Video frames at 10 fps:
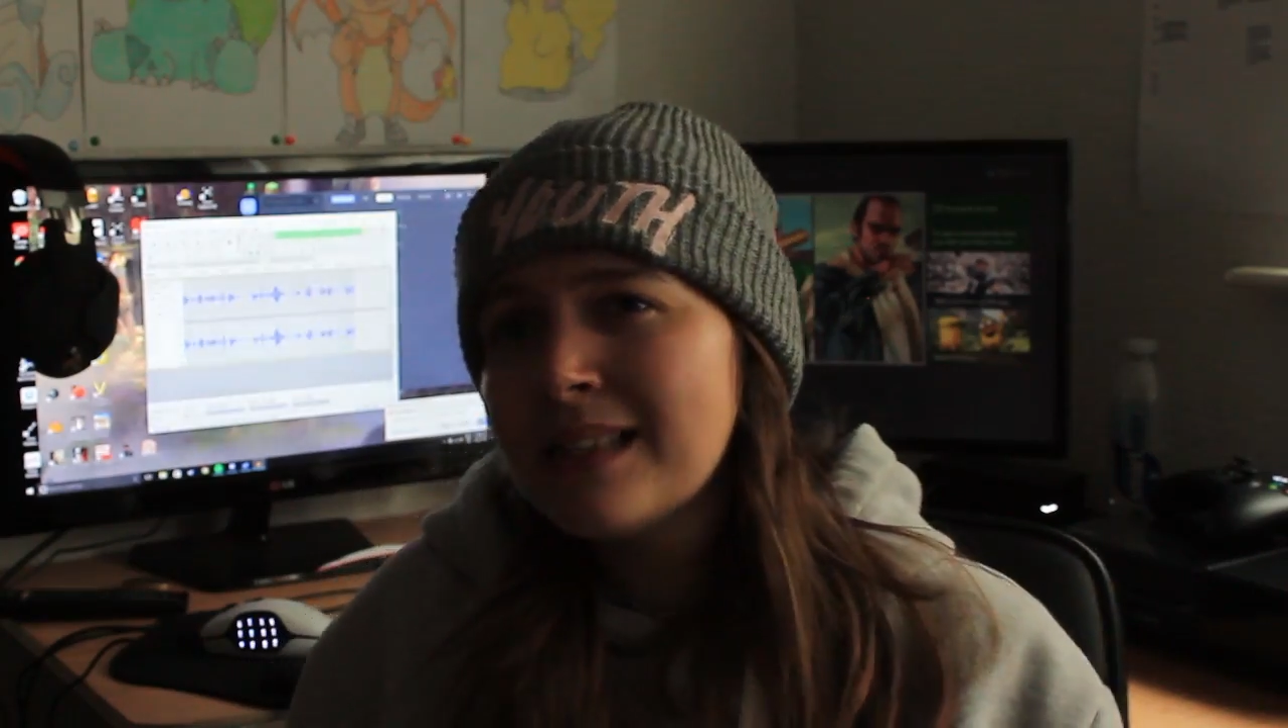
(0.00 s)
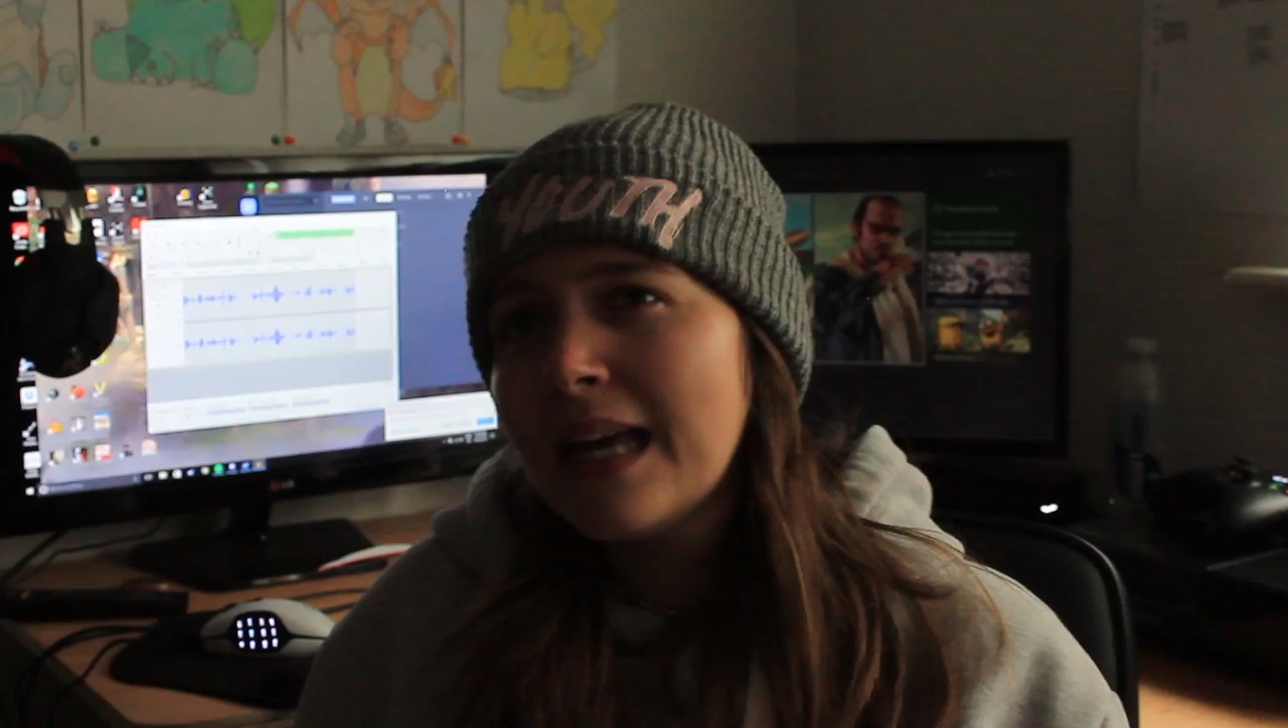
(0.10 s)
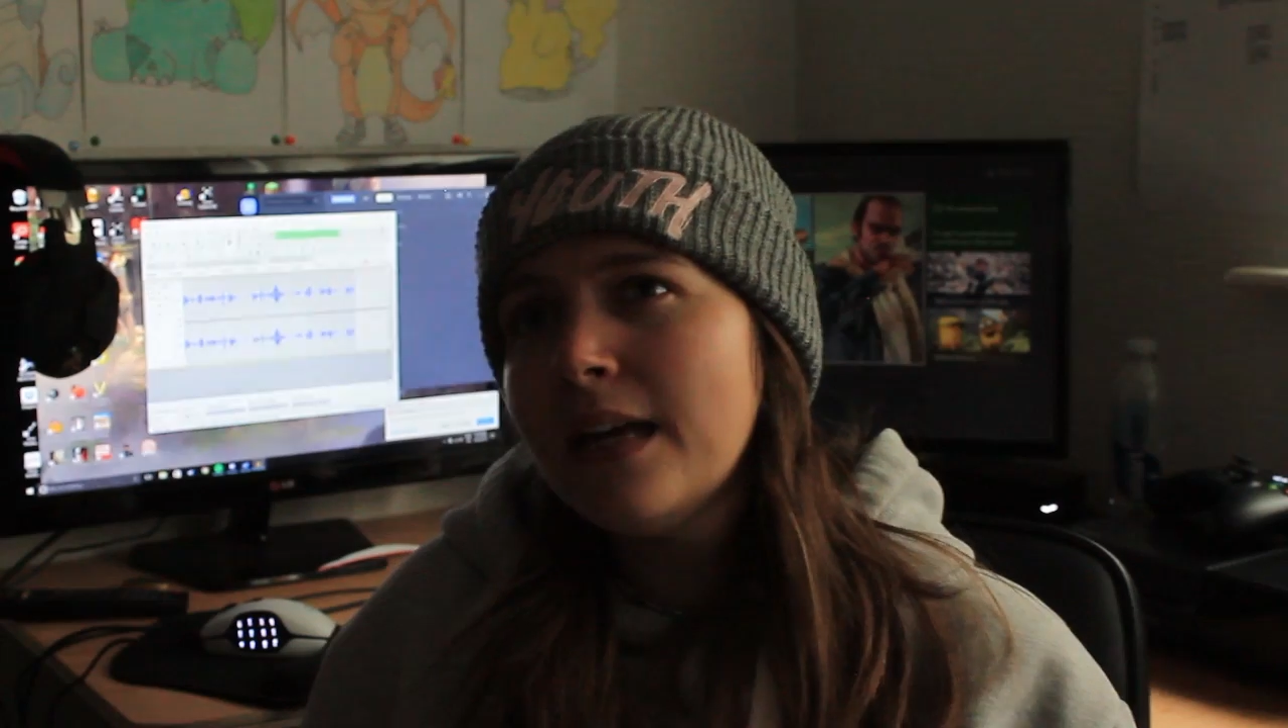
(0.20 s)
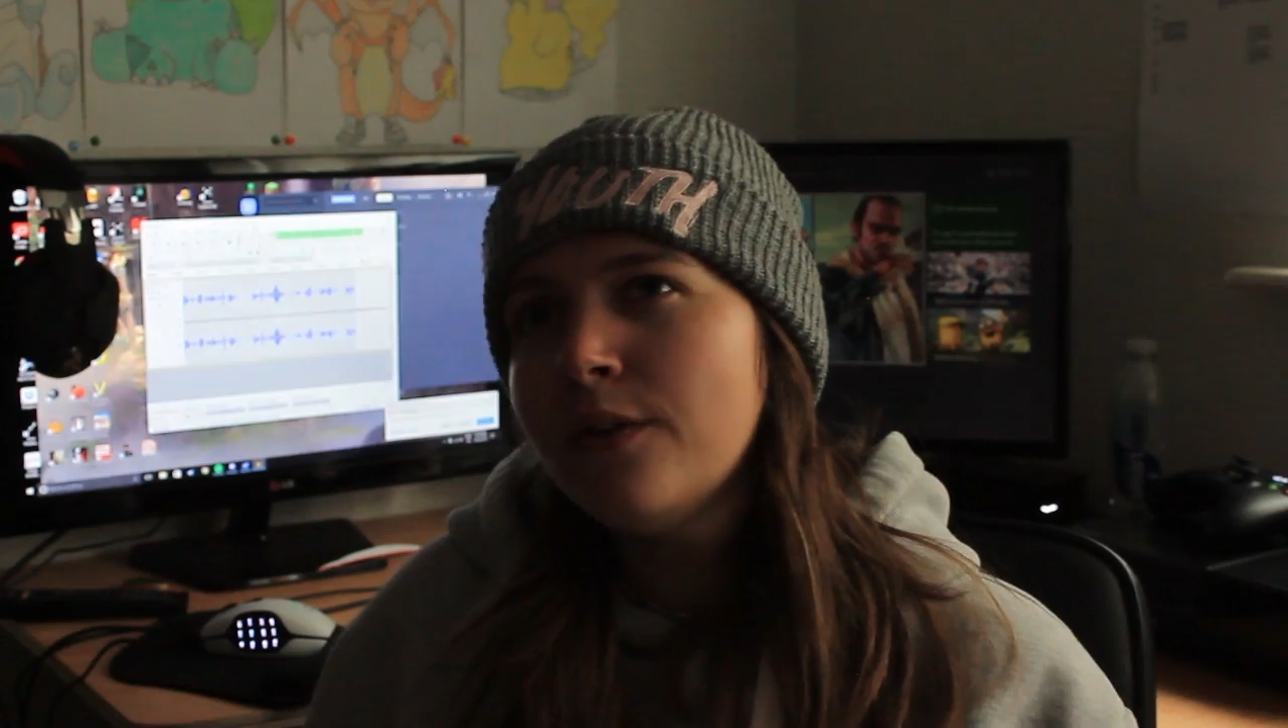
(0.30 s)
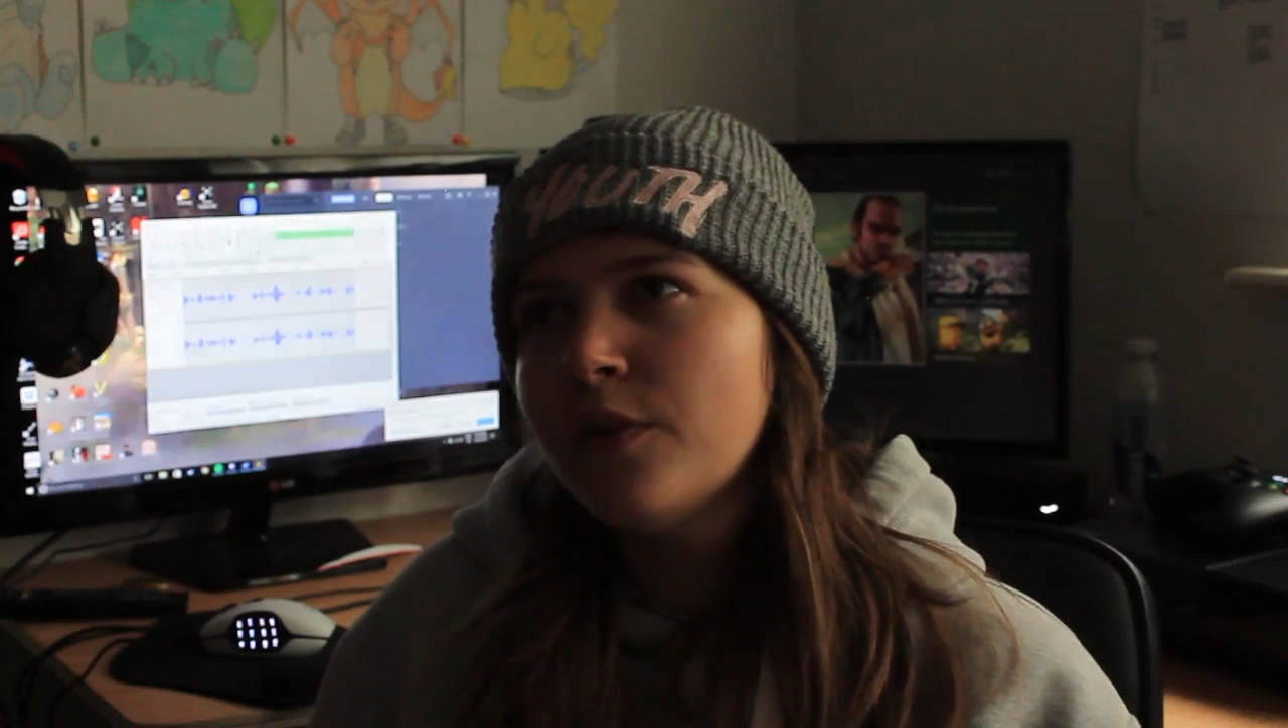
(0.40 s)

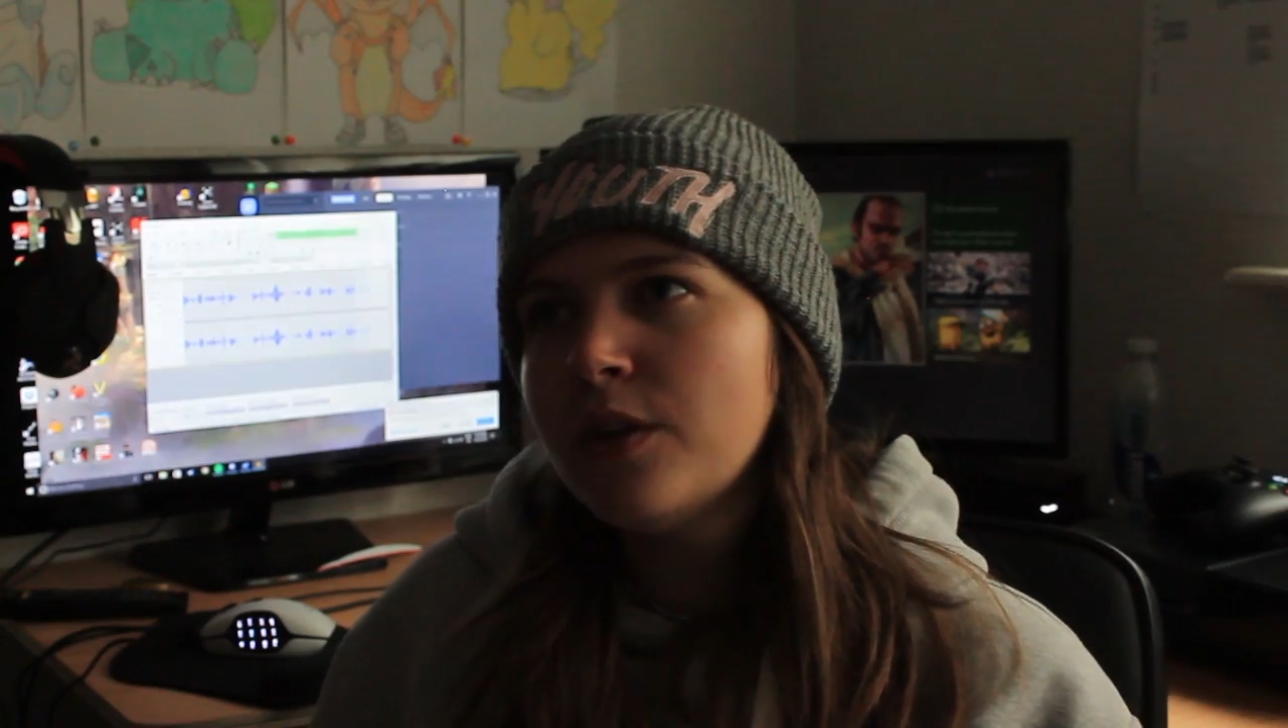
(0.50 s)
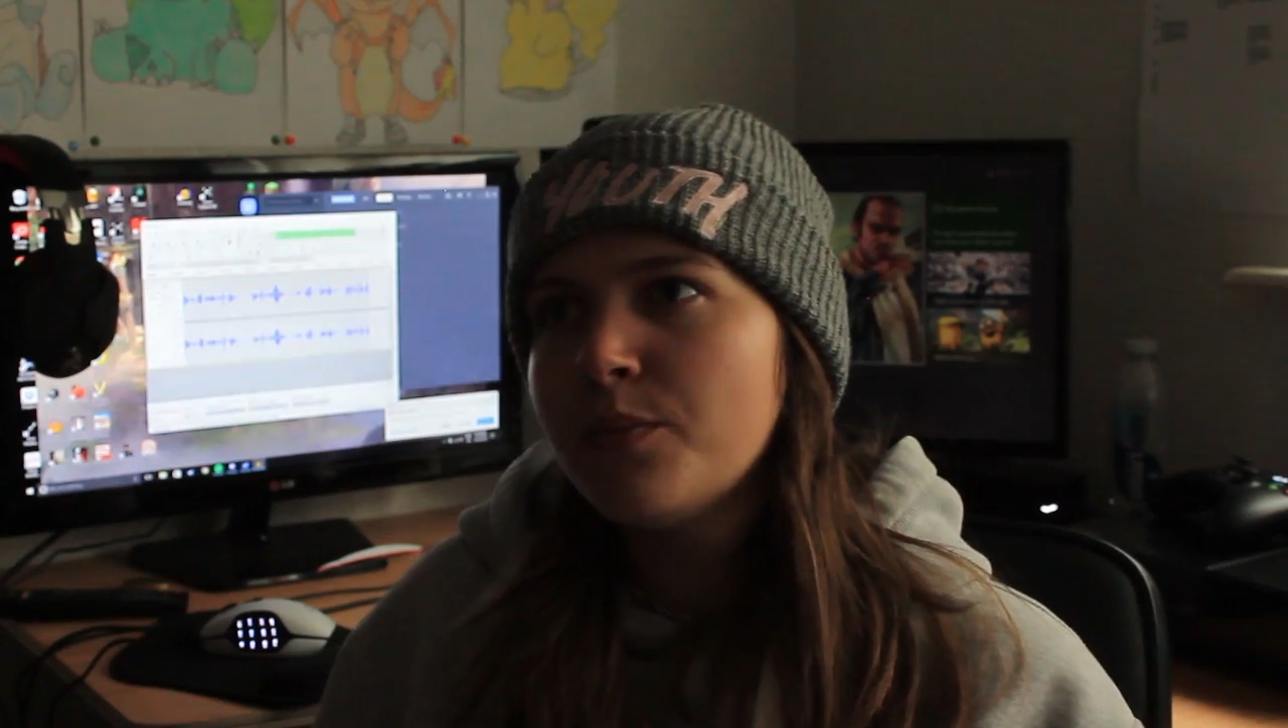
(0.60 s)
excited for